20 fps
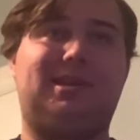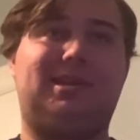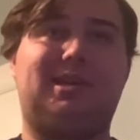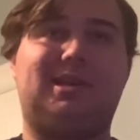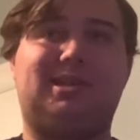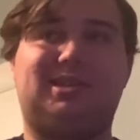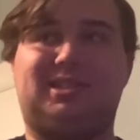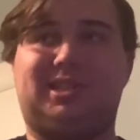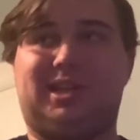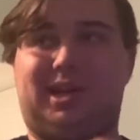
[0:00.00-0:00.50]

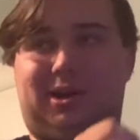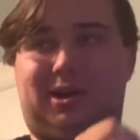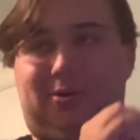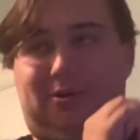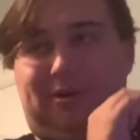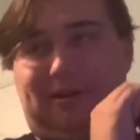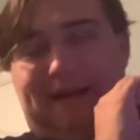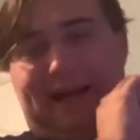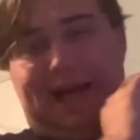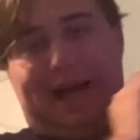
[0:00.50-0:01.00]

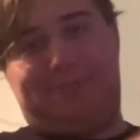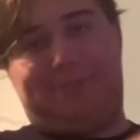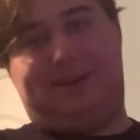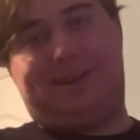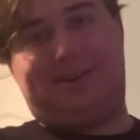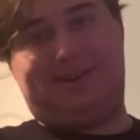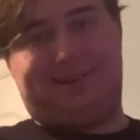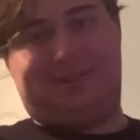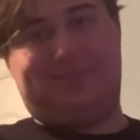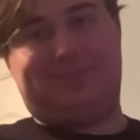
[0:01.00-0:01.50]
So I'm
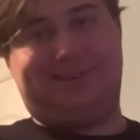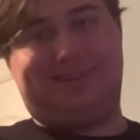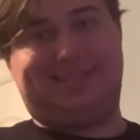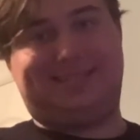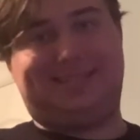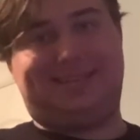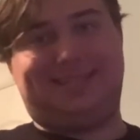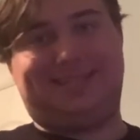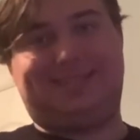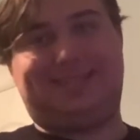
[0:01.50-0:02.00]
not gonna
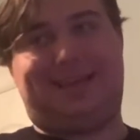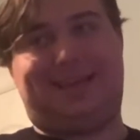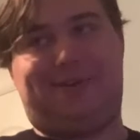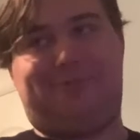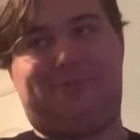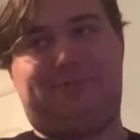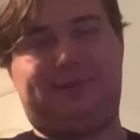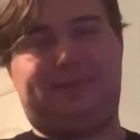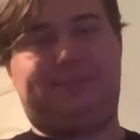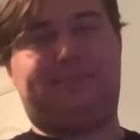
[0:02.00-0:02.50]
criticize that
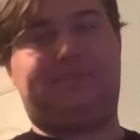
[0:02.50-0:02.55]
one.